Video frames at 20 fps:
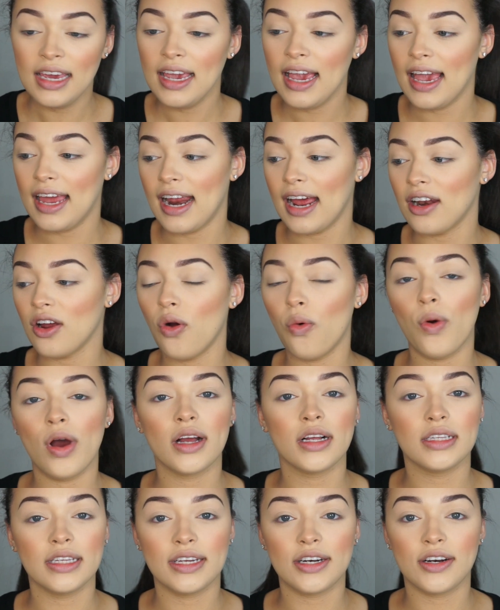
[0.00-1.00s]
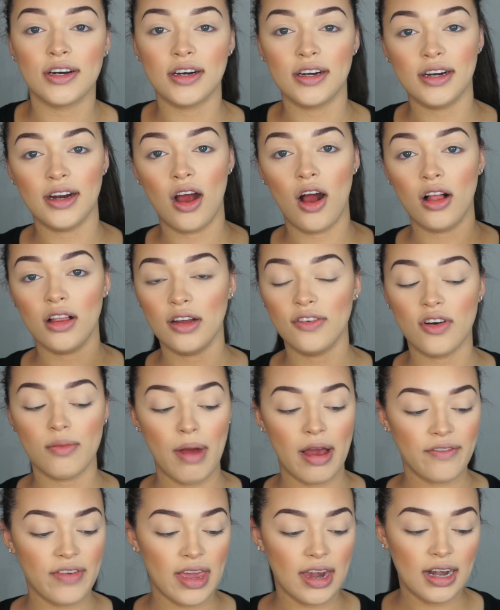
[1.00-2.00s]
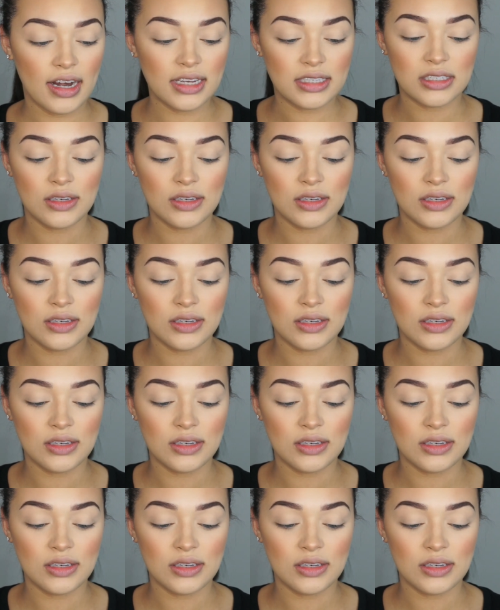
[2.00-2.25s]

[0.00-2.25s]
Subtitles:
and I don't want glitter all over my vanity.